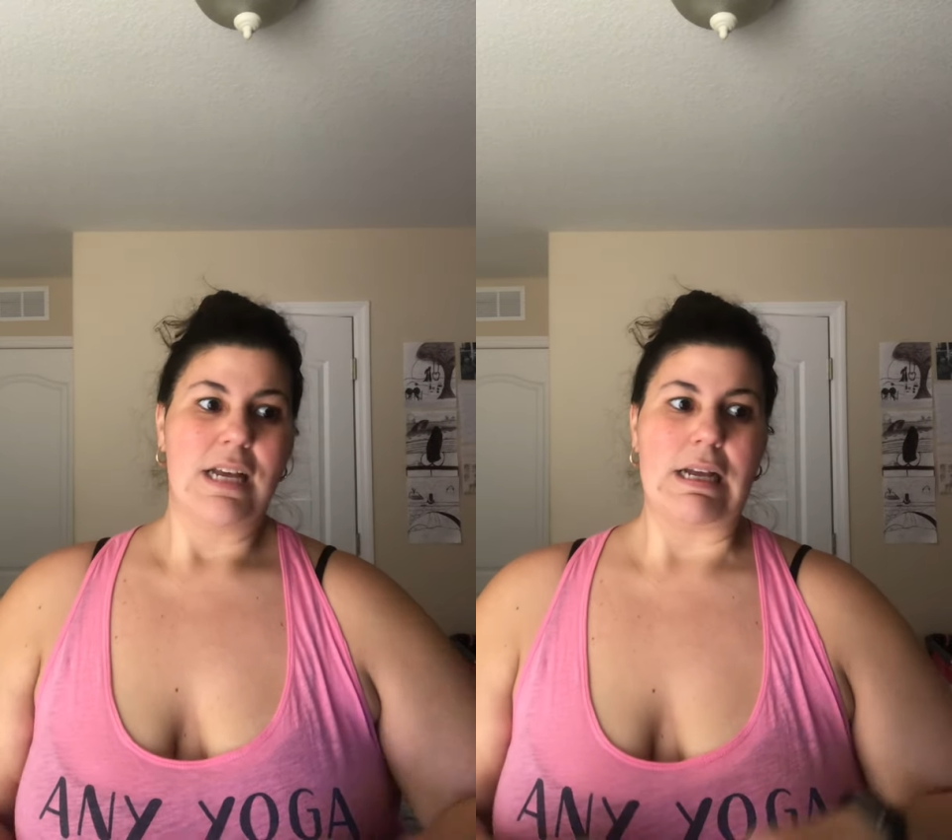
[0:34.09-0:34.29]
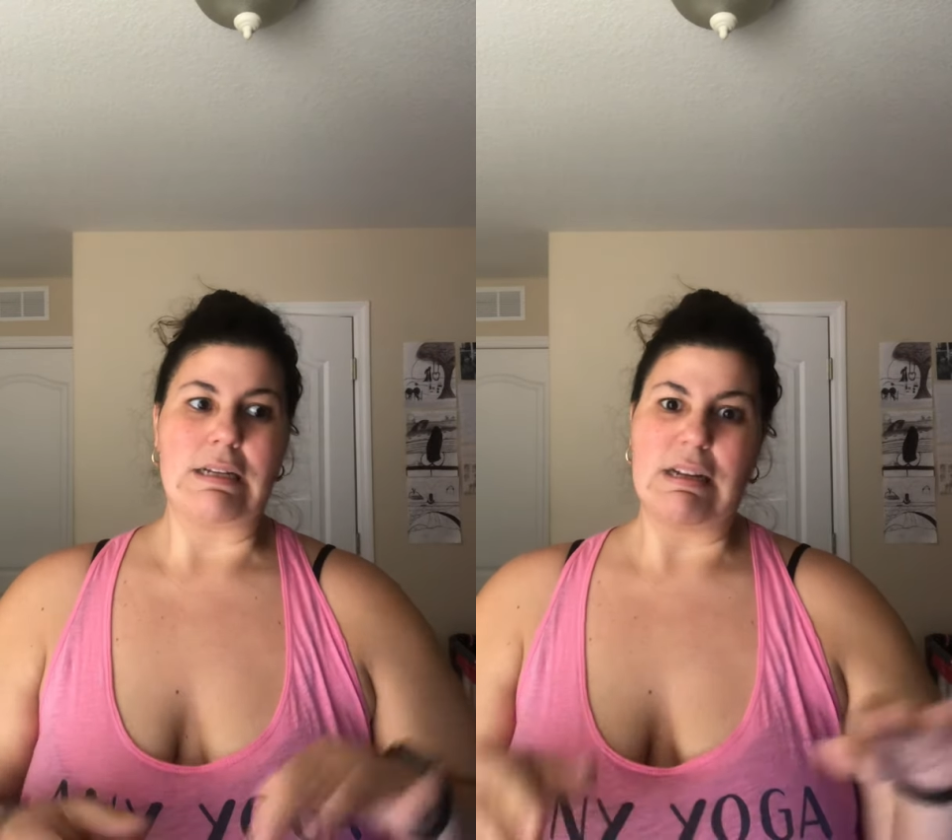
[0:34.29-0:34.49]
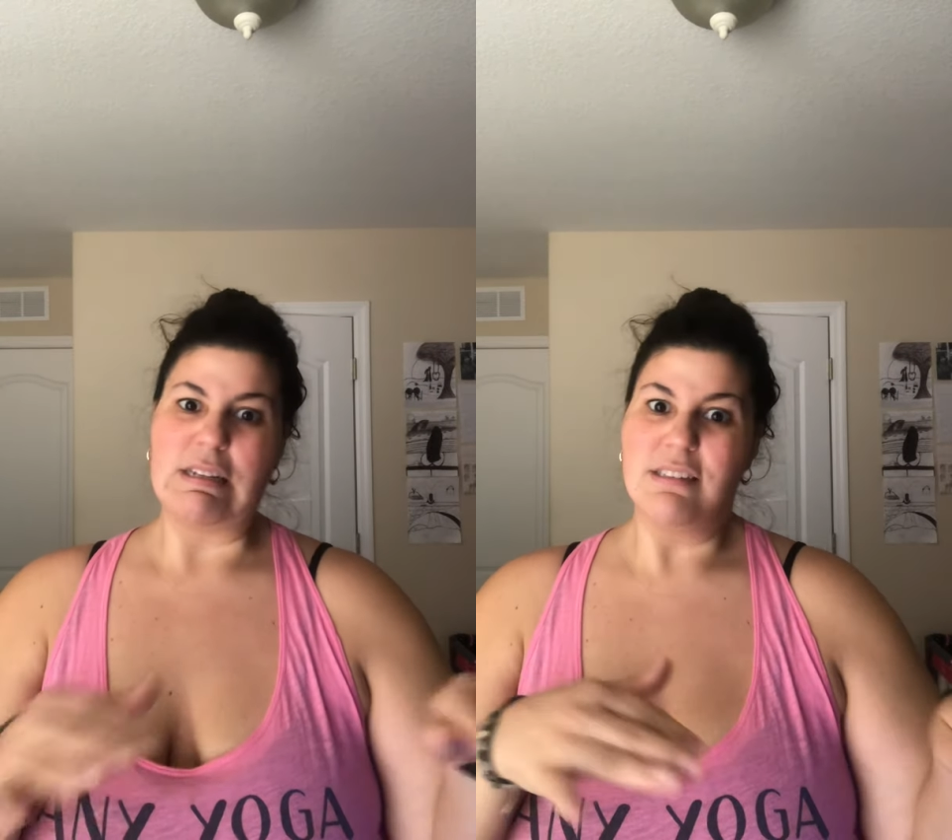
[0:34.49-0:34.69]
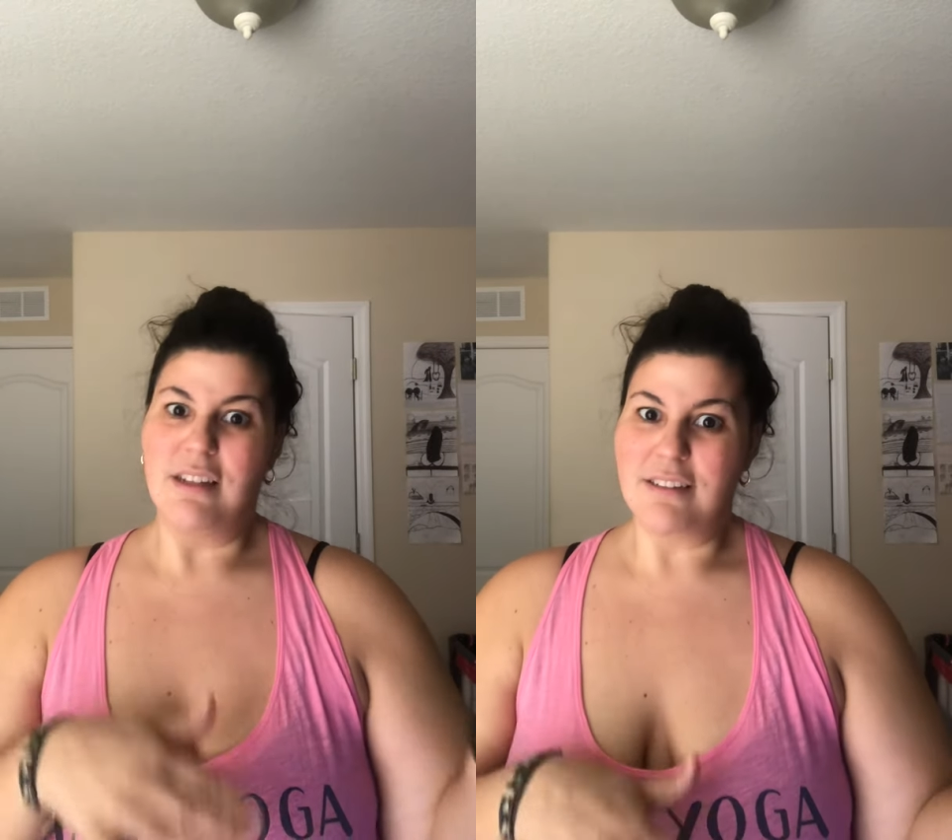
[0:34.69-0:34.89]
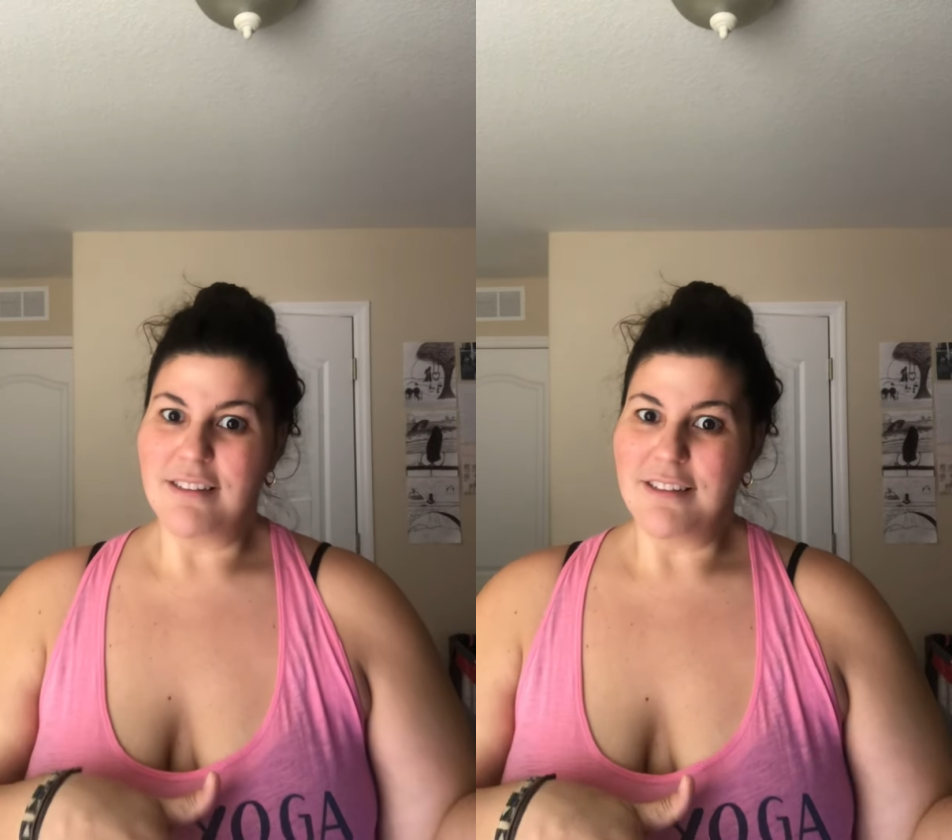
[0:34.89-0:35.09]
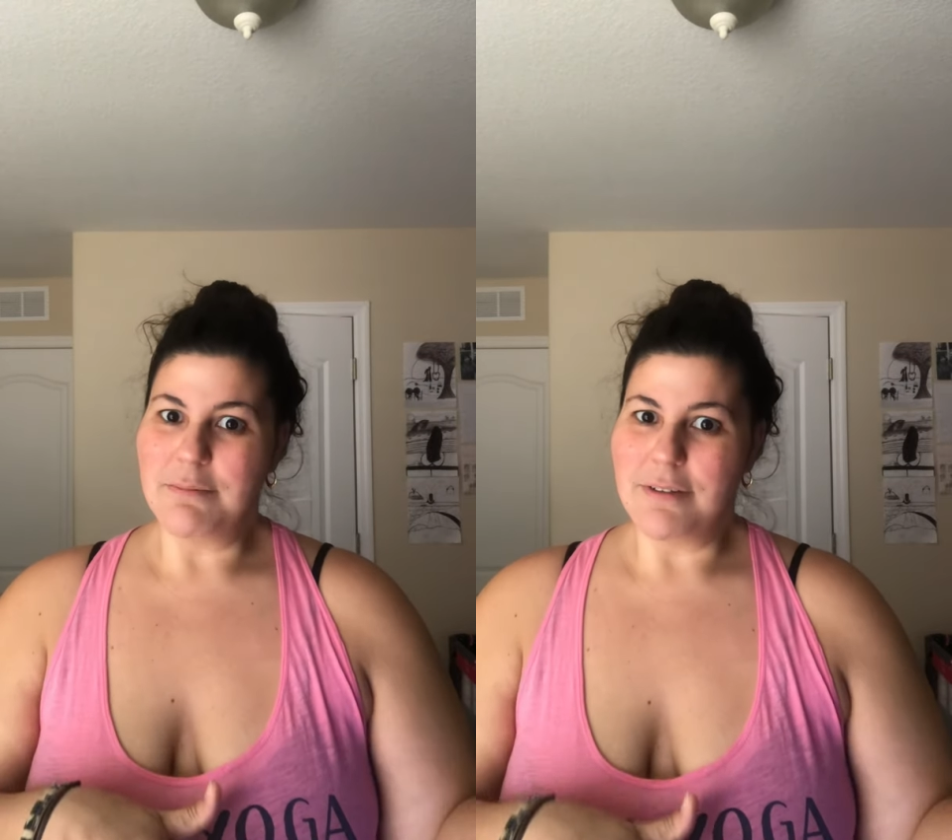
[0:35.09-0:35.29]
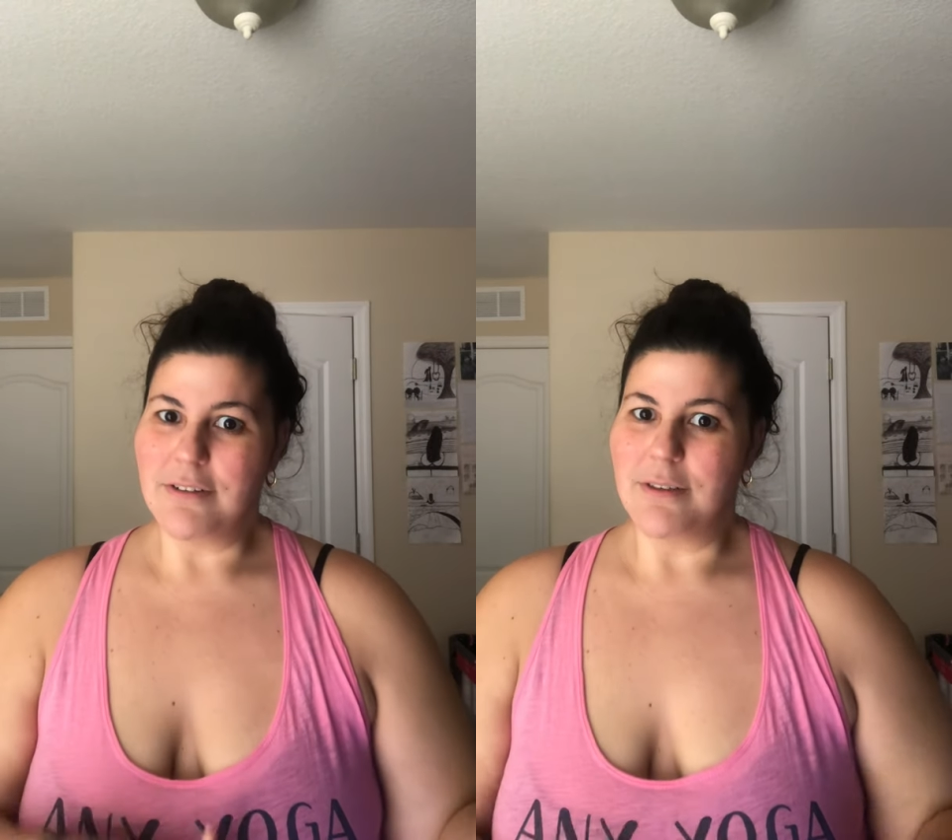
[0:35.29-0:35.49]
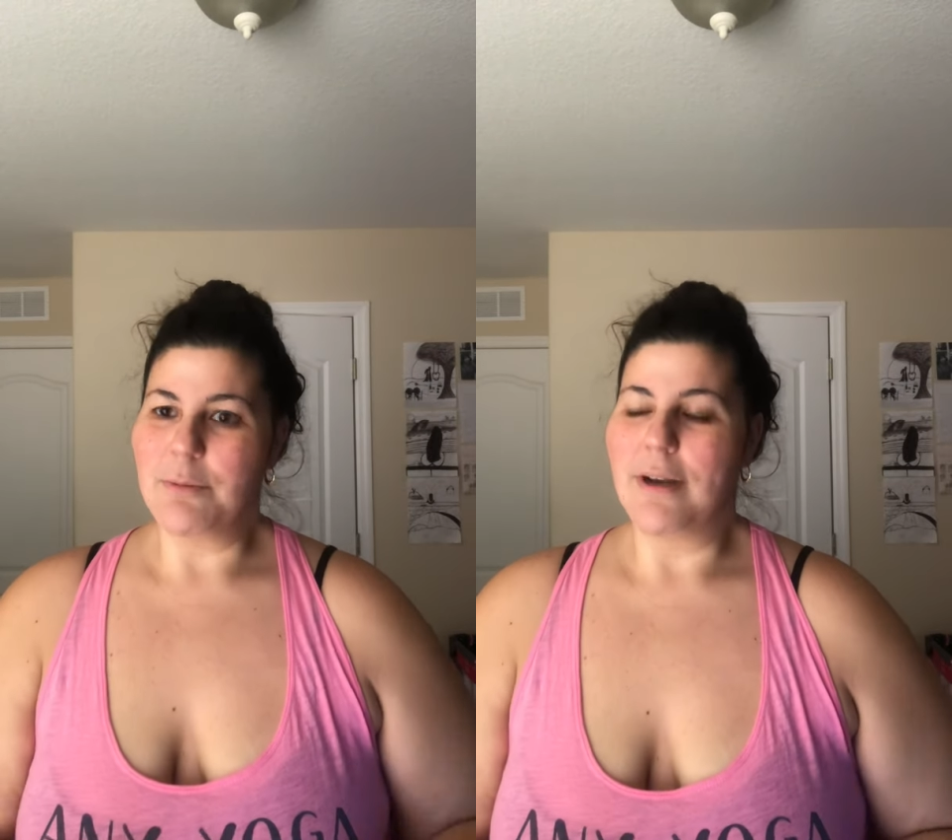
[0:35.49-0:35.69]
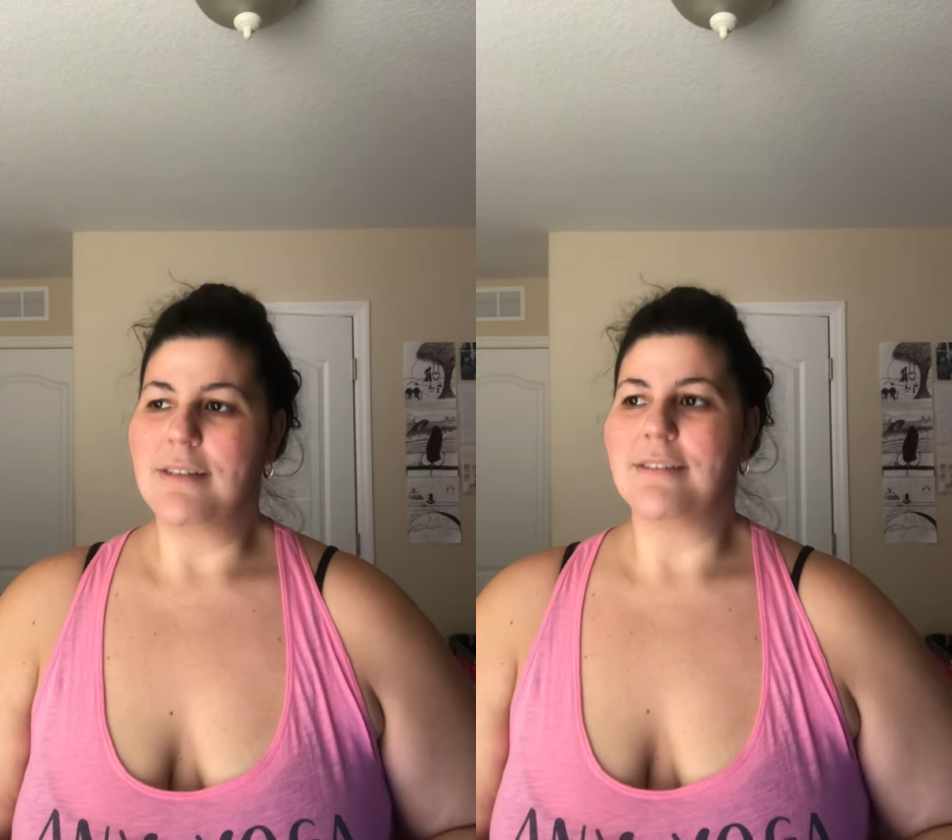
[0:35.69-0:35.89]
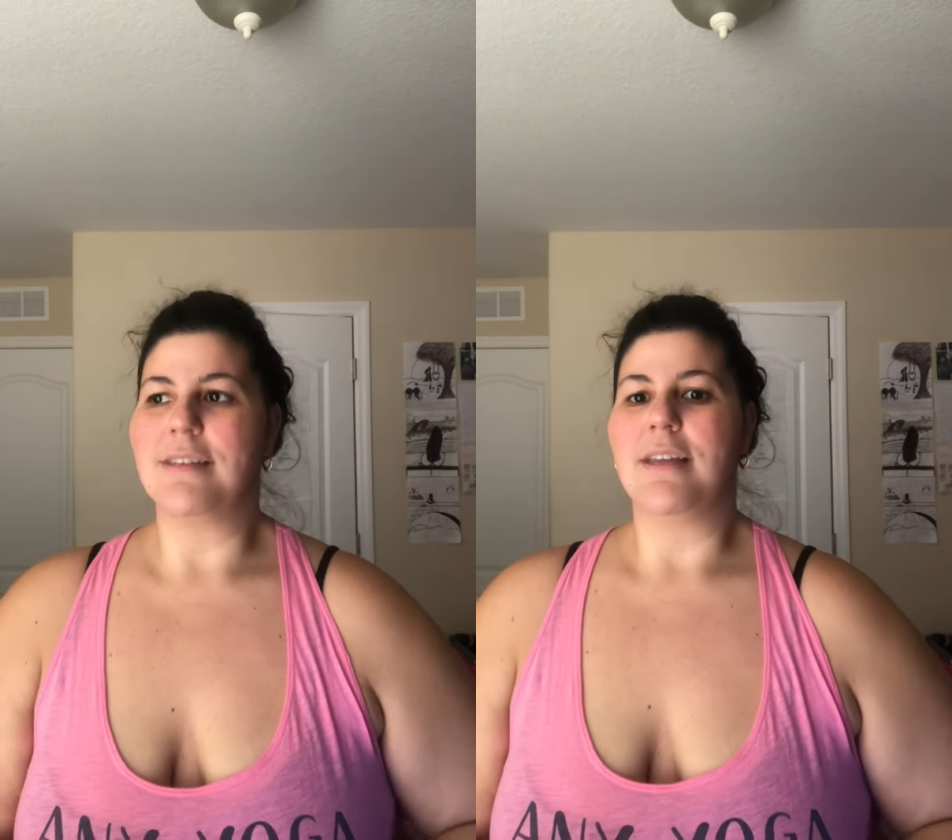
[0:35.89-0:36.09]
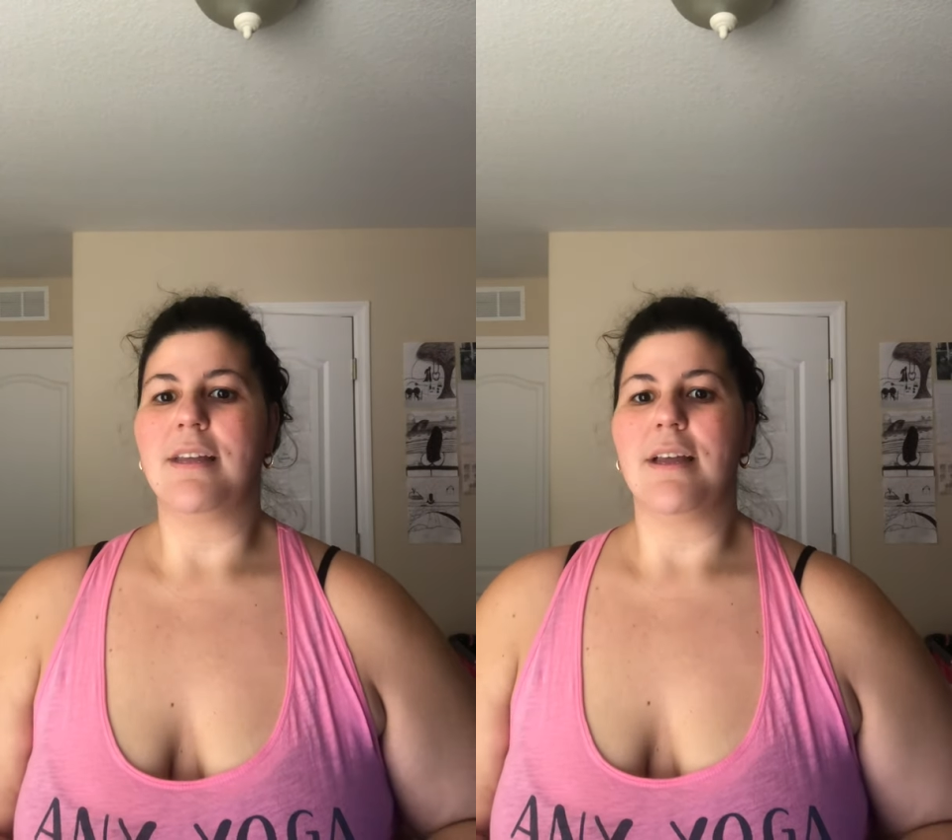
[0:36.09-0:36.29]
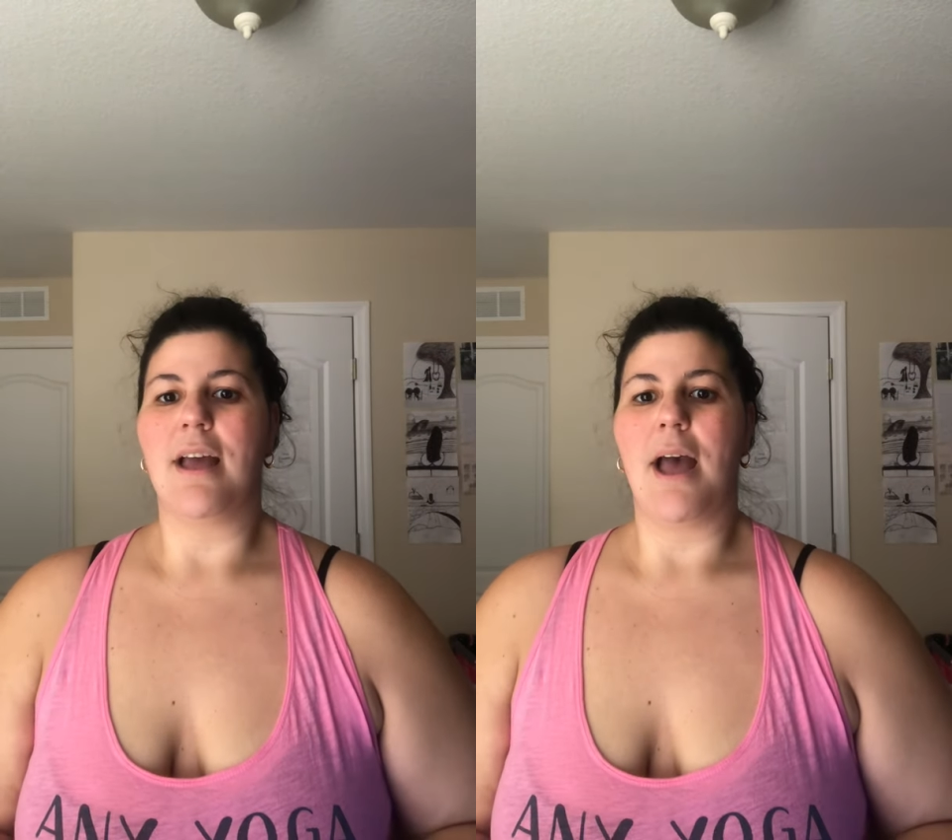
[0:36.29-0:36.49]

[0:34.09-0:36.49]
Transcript: I kind of lulled a little bit during the pregnancy,